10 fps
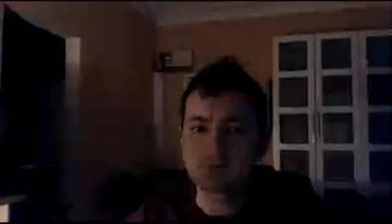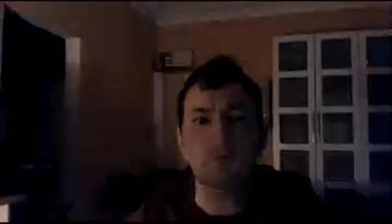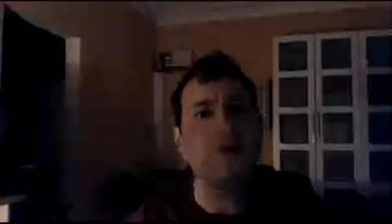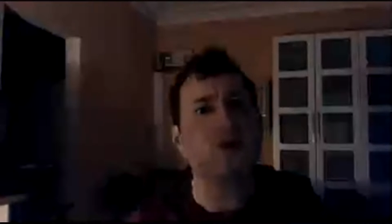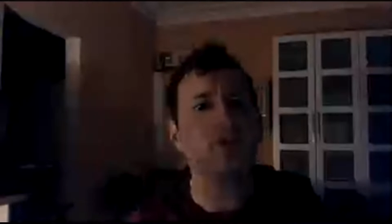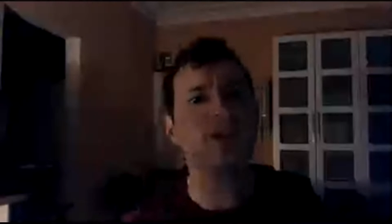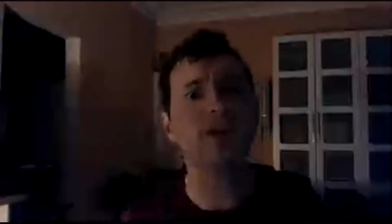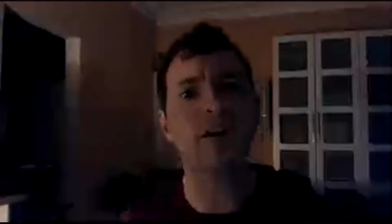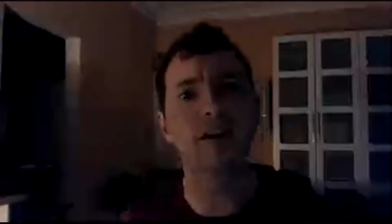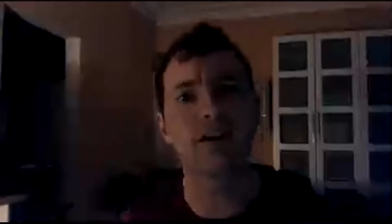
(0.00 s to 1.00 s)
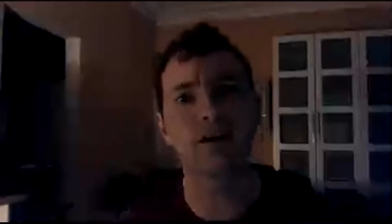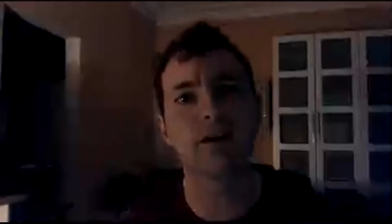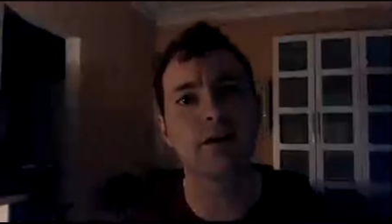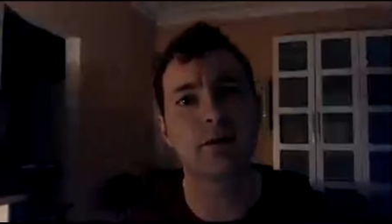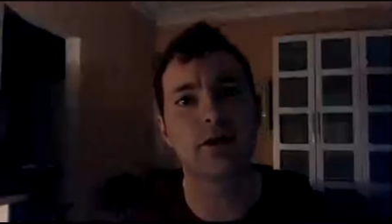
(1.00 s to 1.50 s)
This has really turned into
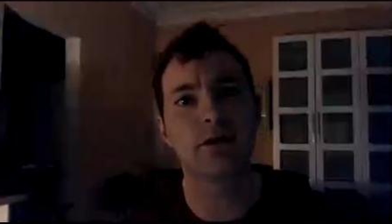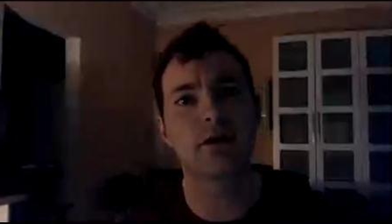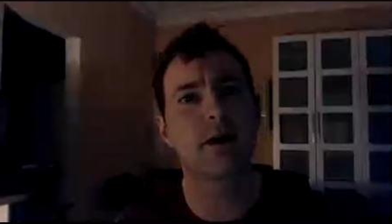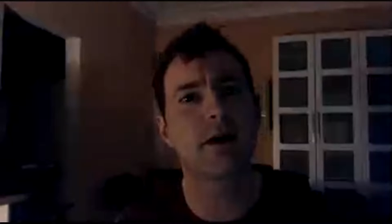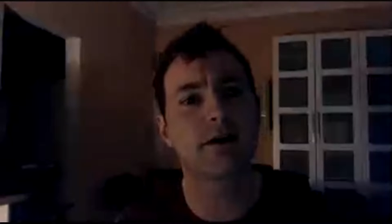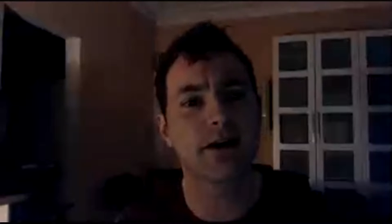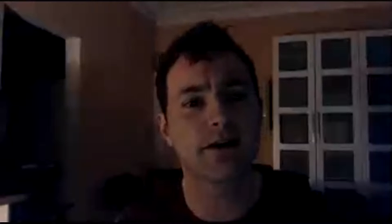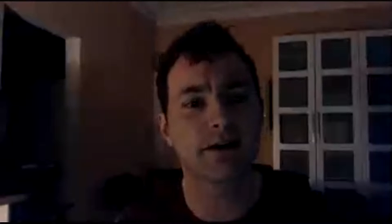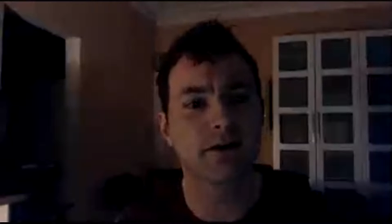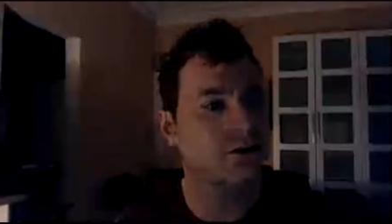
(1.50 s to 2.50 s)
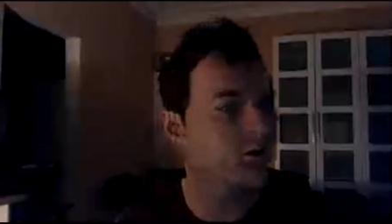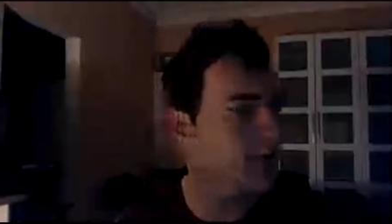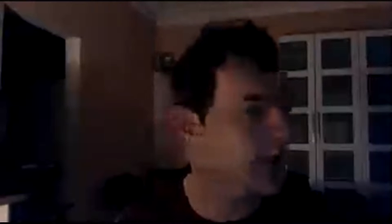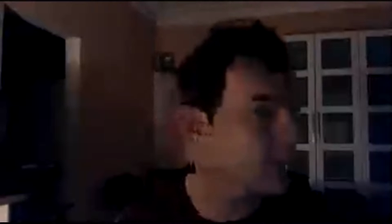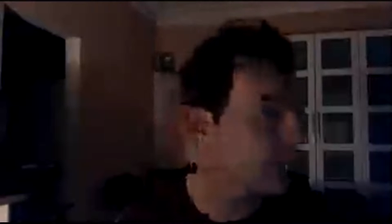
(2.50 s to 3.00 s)
me talking about Arteta than Unai
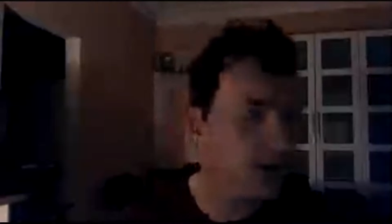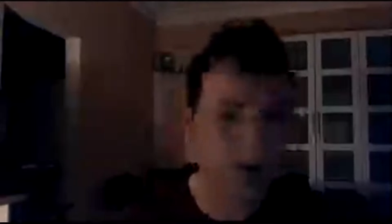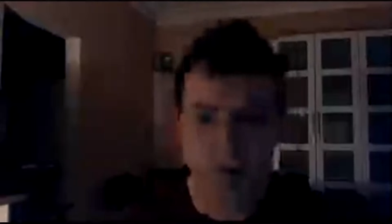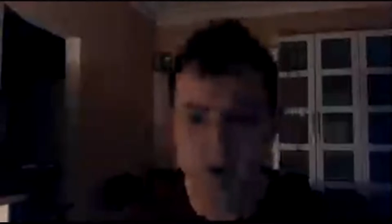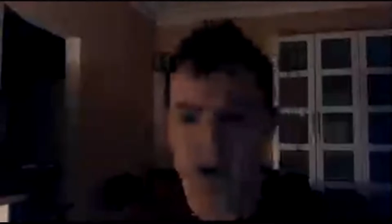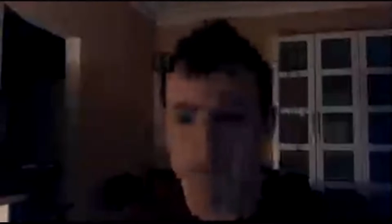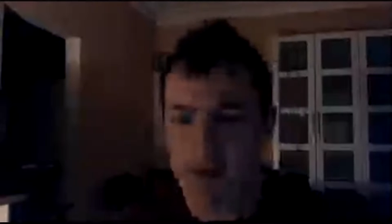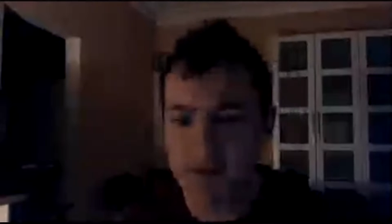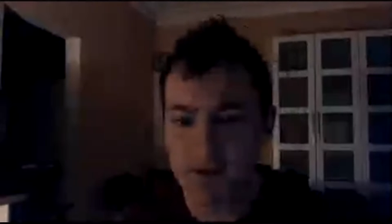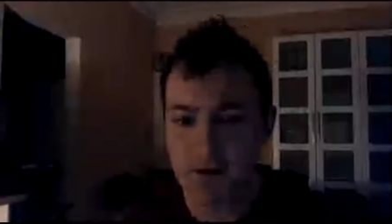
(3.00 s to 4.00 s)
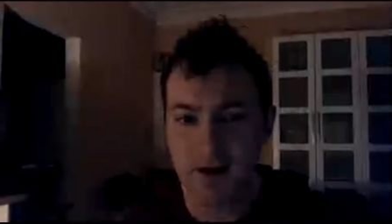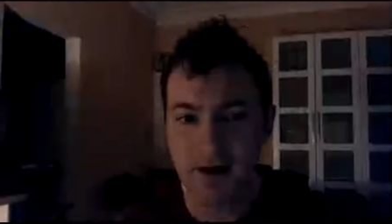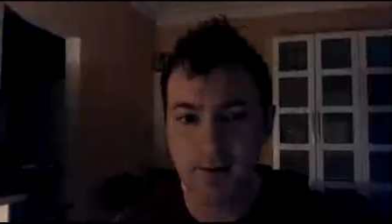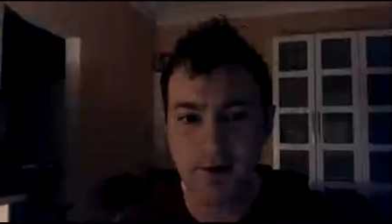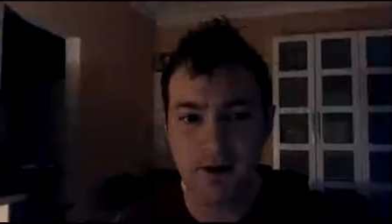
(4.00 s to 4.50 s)
Emery. So we're going to get back to Unai Emery,
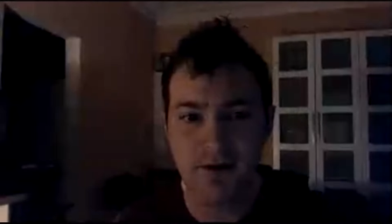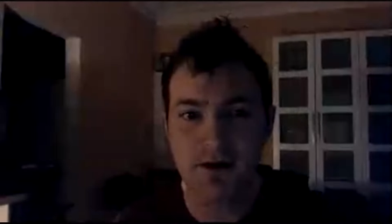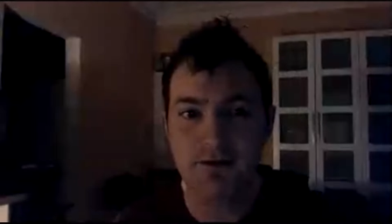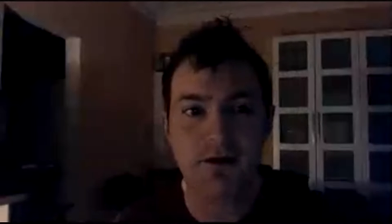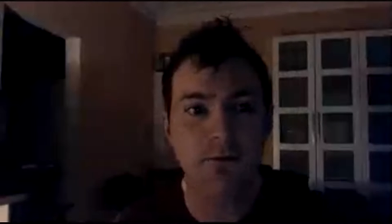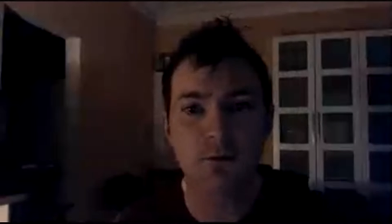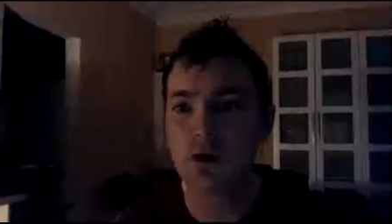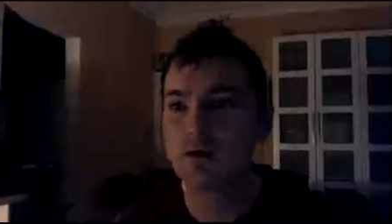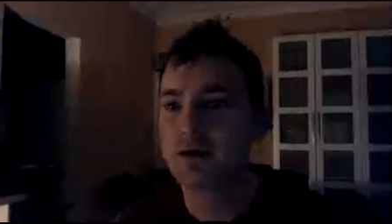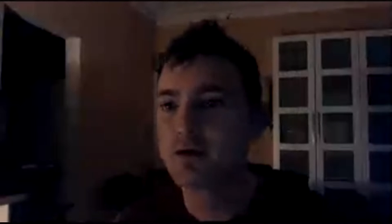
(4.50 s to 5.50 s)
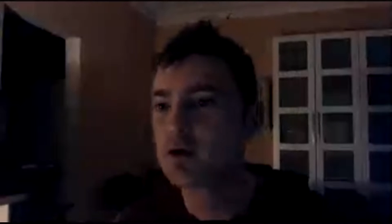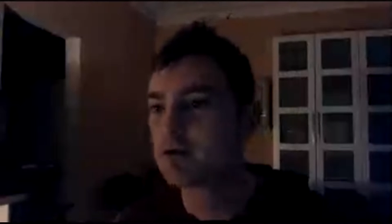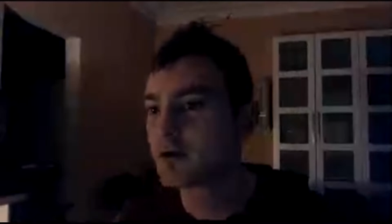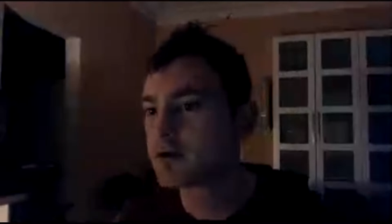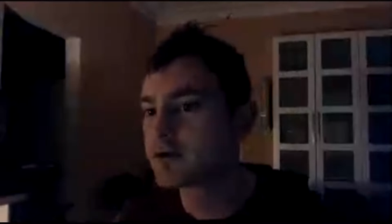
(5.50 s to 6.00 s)
actually. I just wandered off
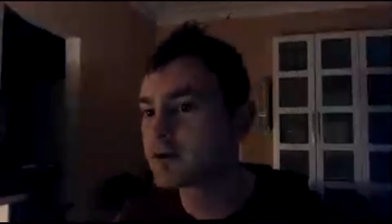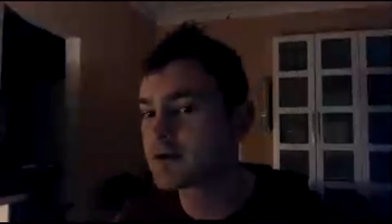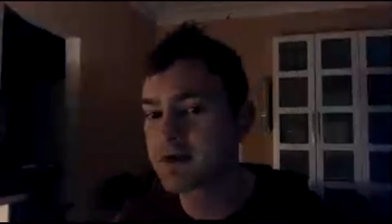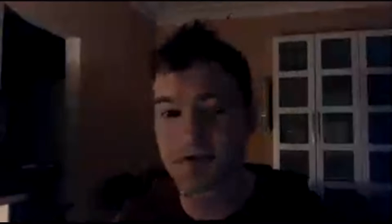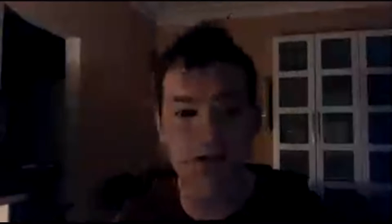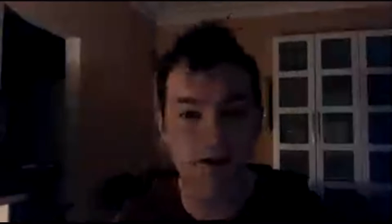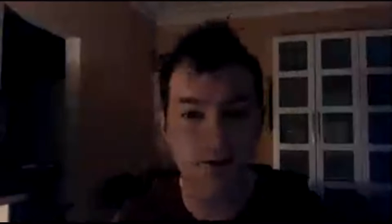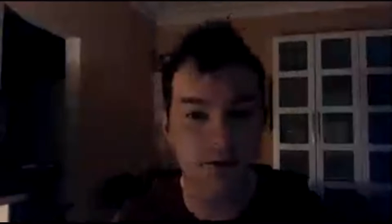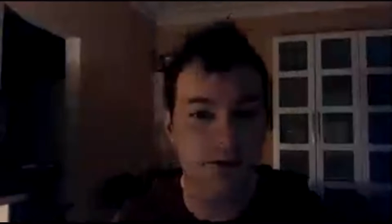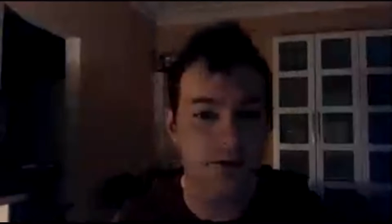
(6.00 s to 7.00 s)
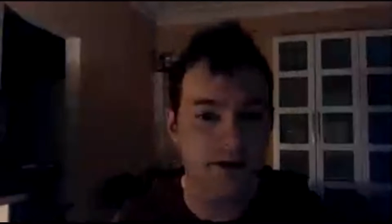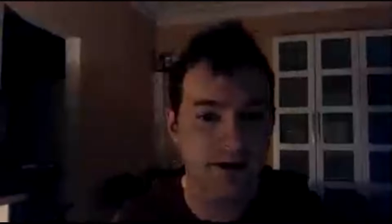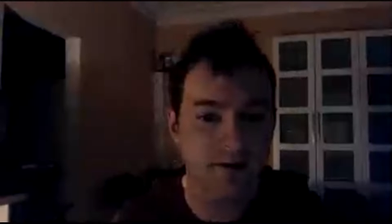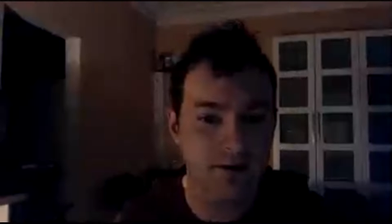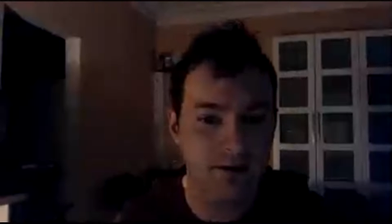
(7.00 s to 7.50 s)
onto a tangent, or
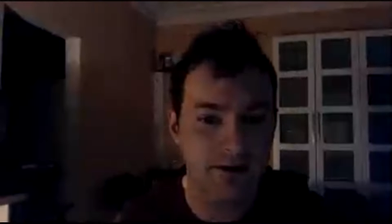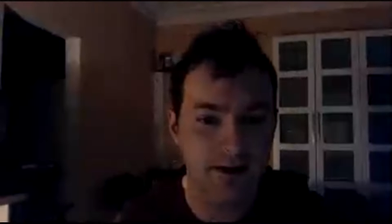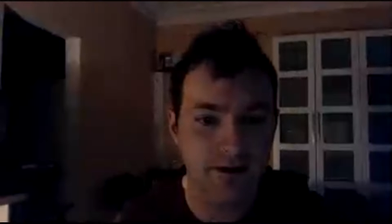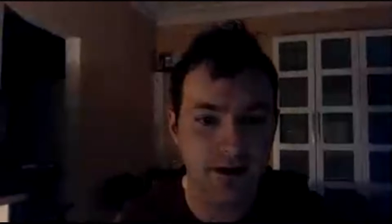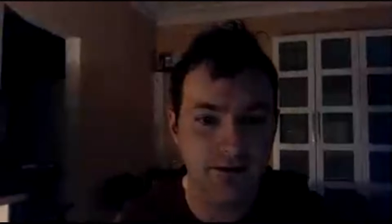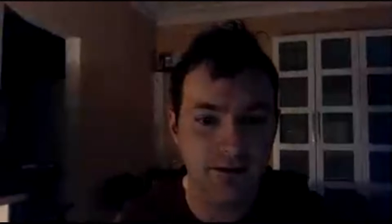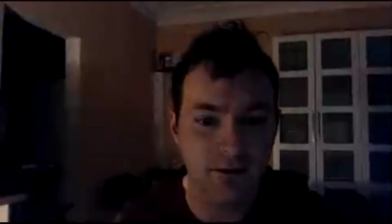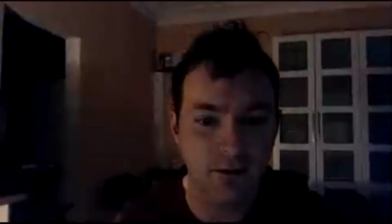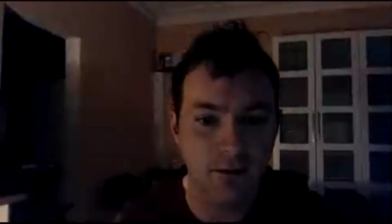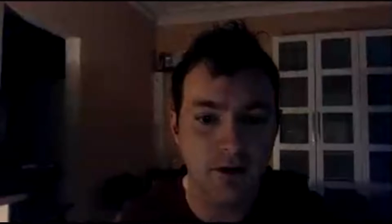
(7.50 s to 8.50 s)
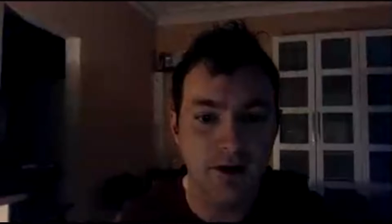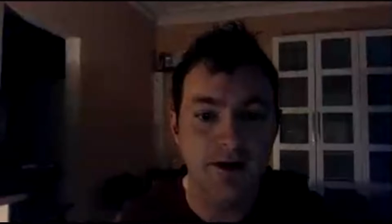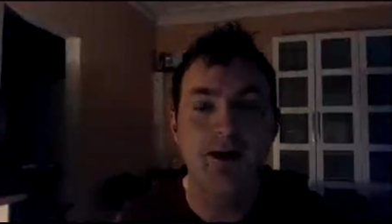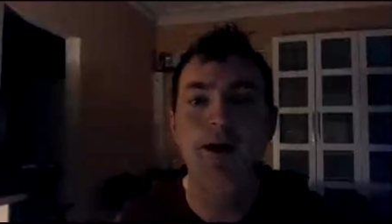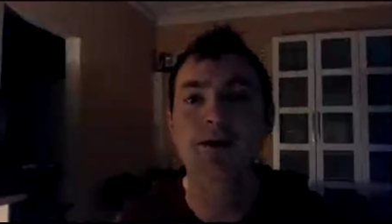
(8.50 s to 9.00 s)
tangential, or as
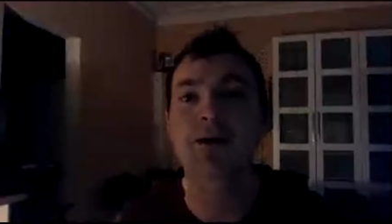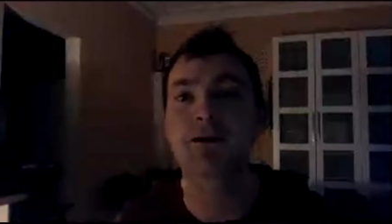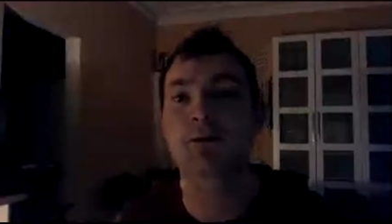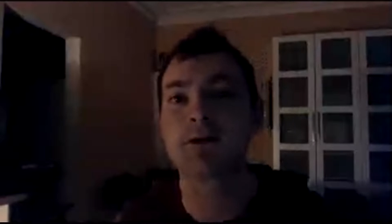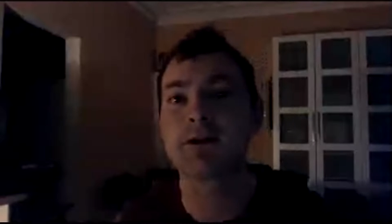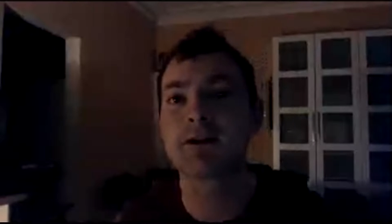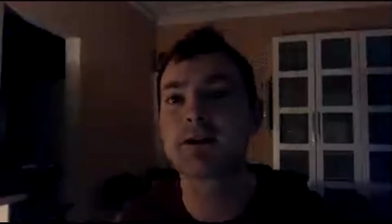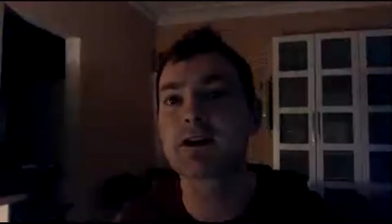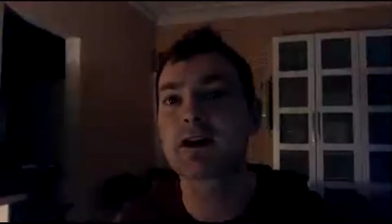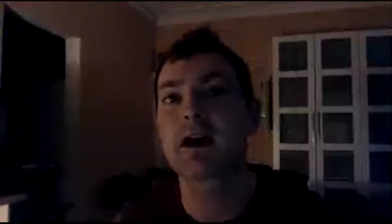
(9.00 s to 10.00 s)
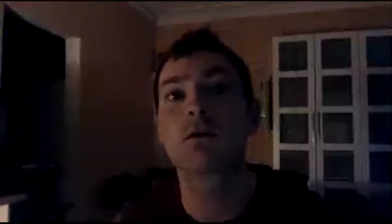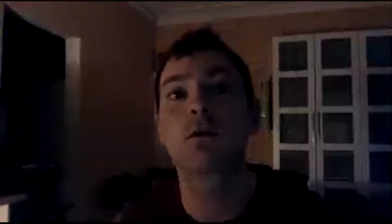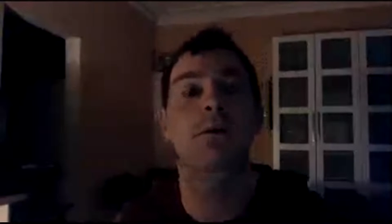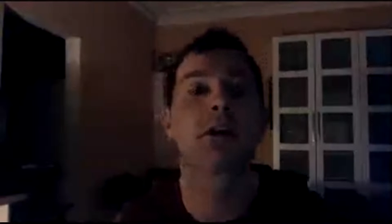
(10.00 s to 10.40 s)
one of my day job